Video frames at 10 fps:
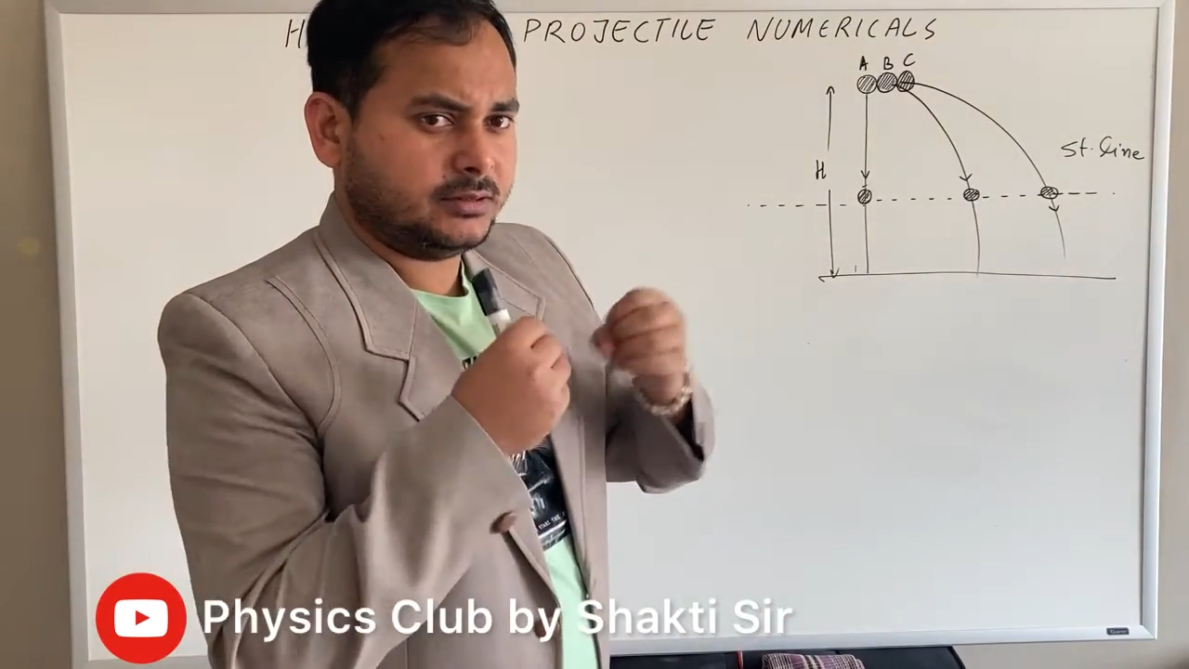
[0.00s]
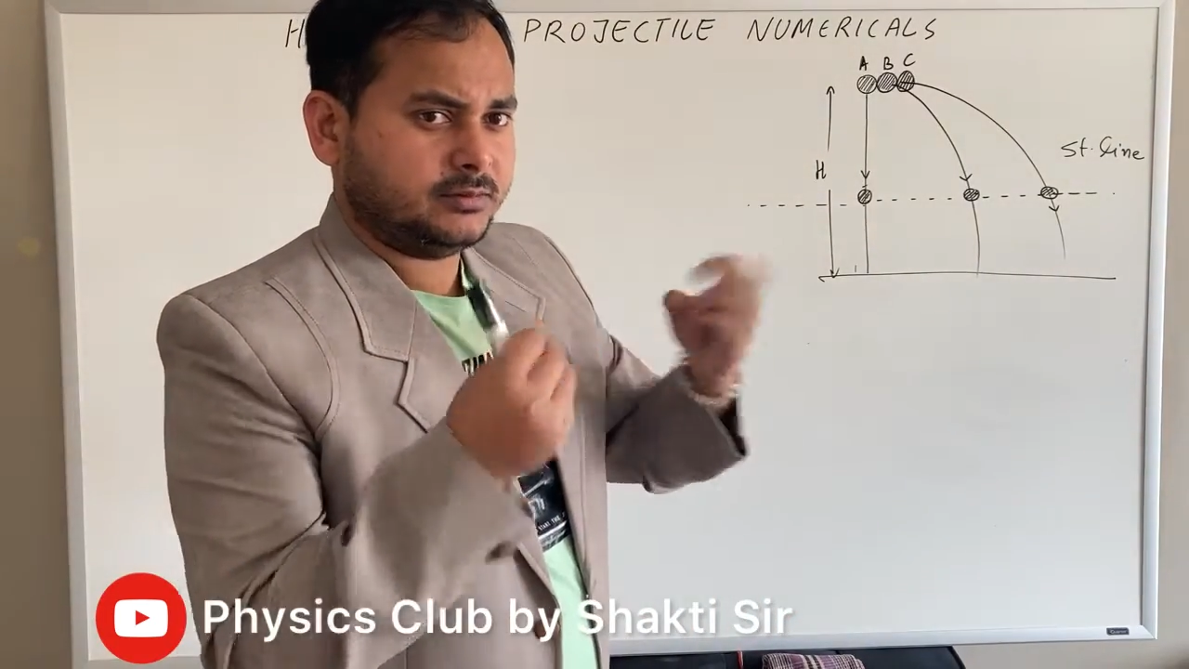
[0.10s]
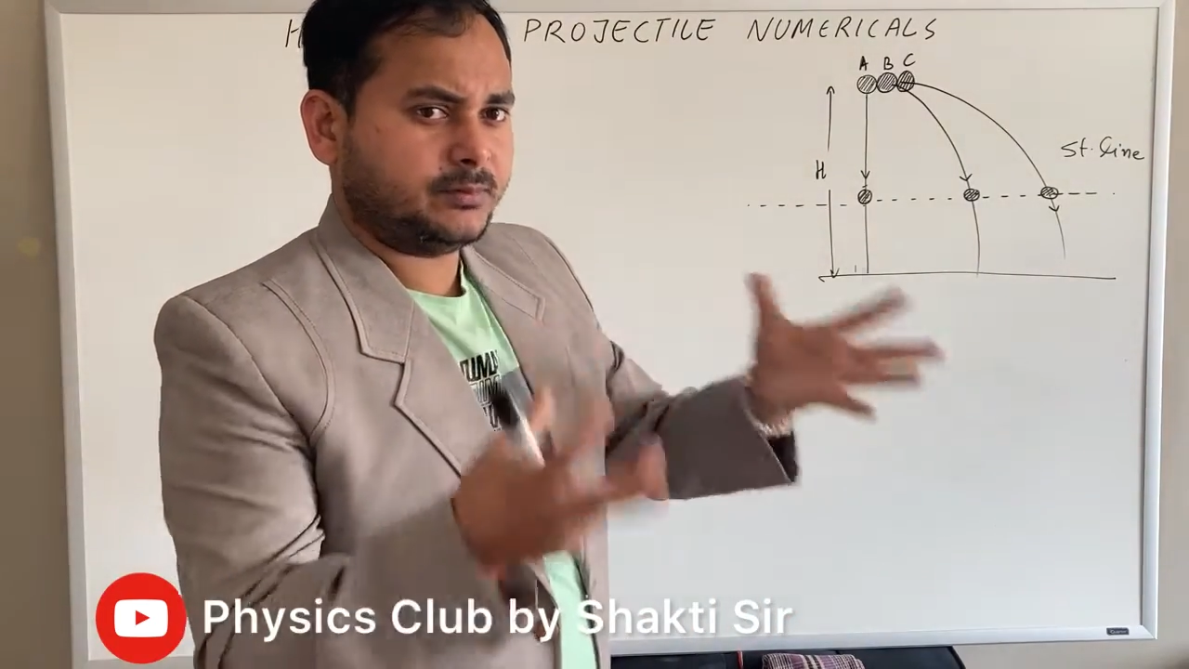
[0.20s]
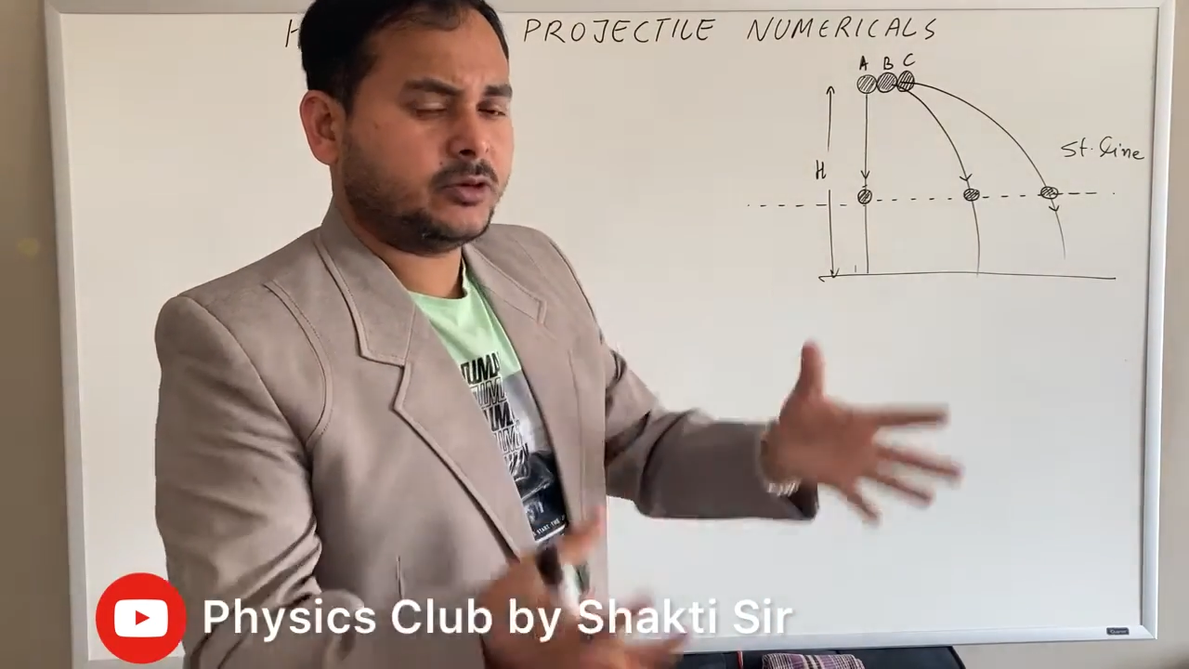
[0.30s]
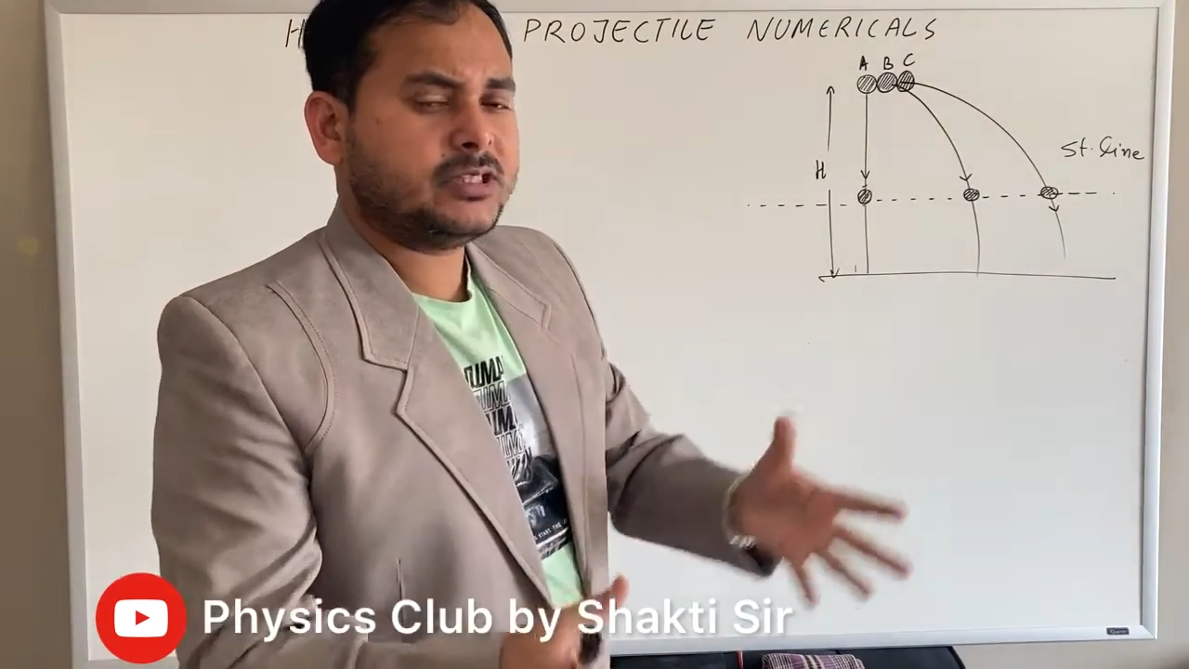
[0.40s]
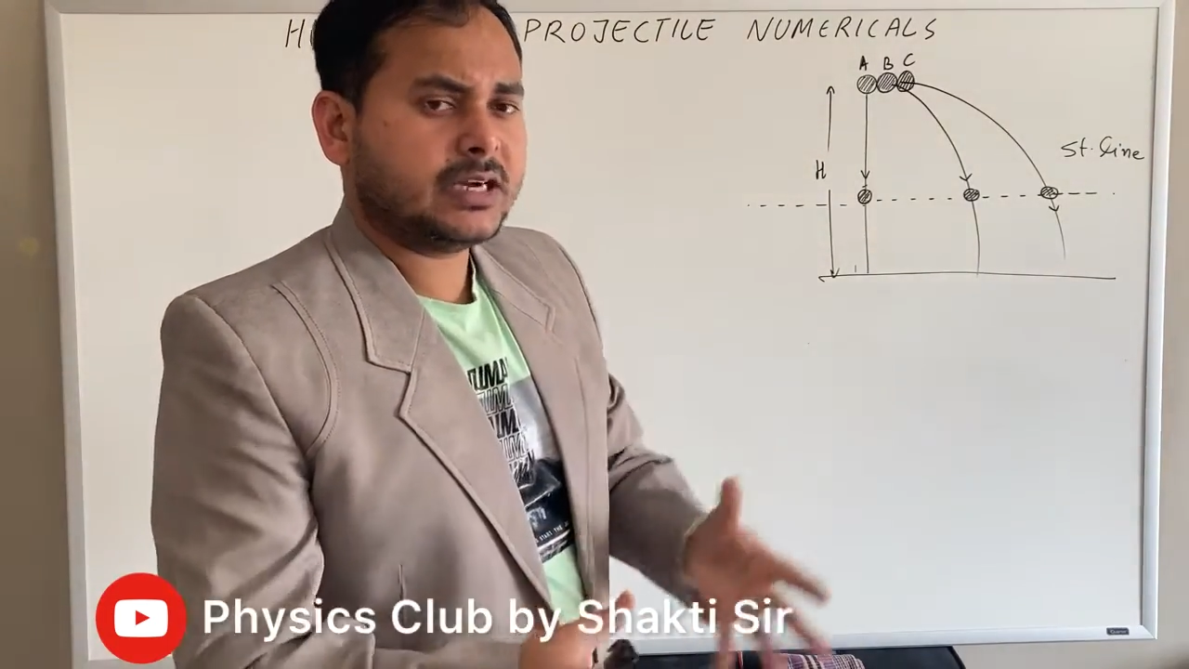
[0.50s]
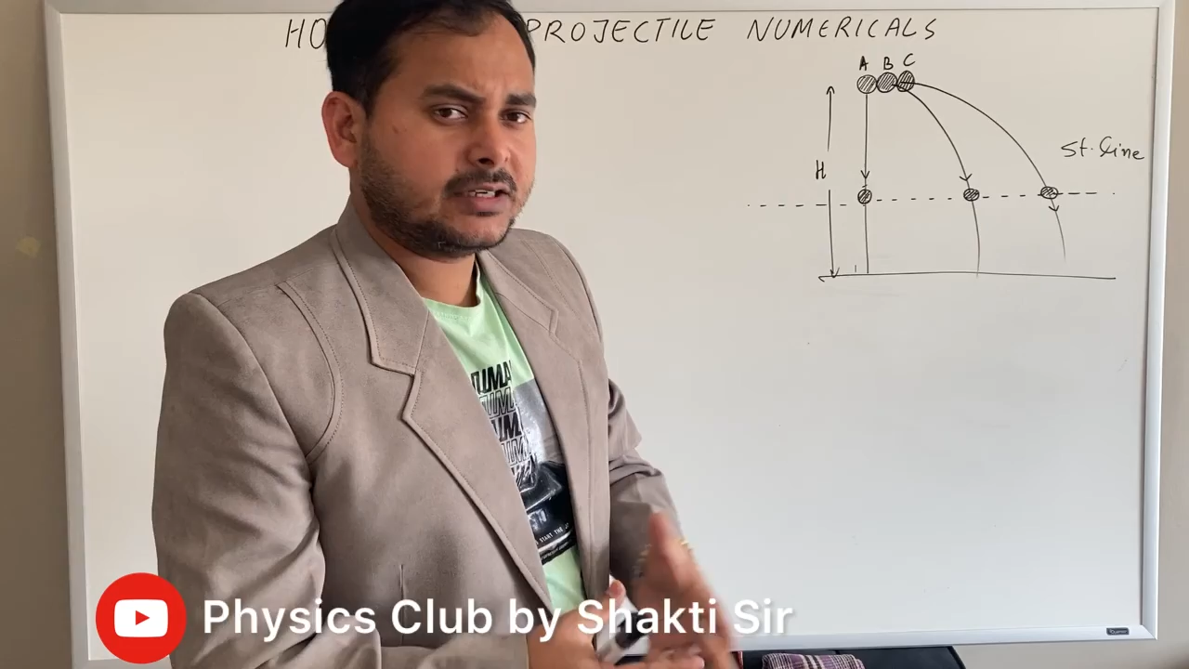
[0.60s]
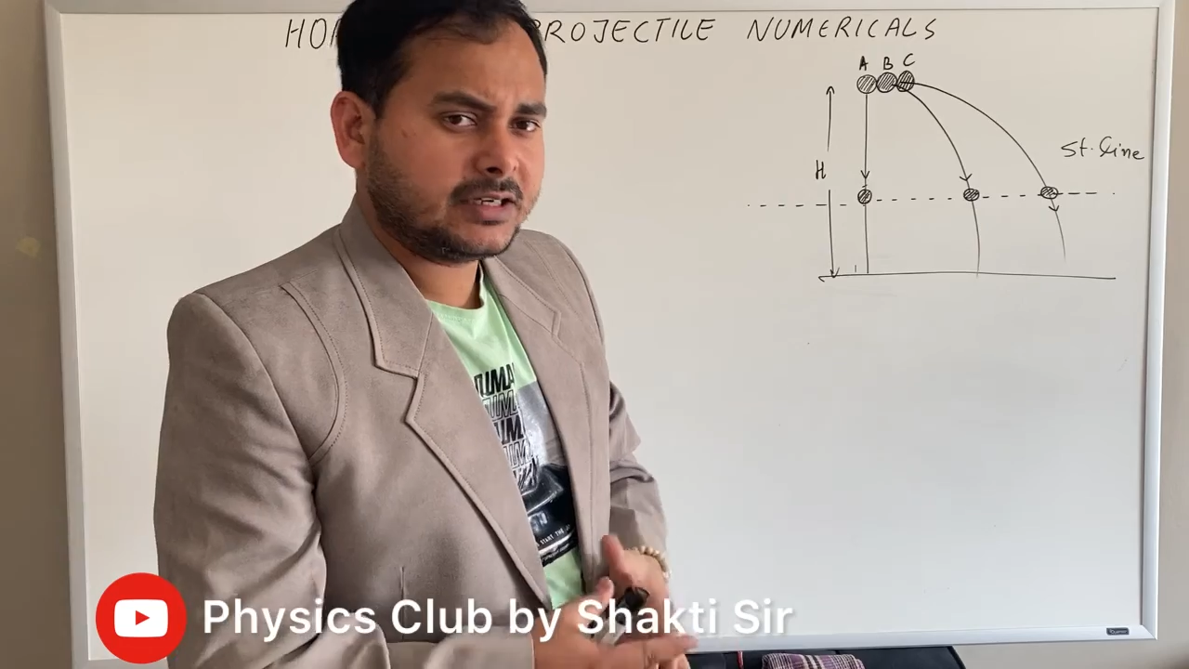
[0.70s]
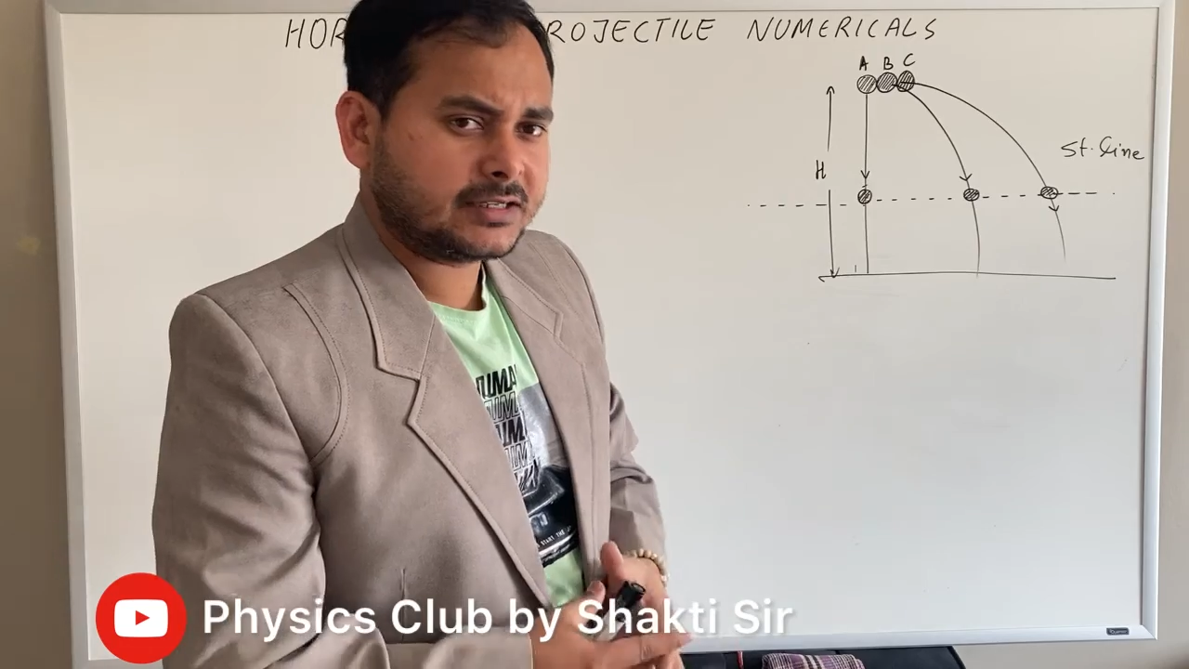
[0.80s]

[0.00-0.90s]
projected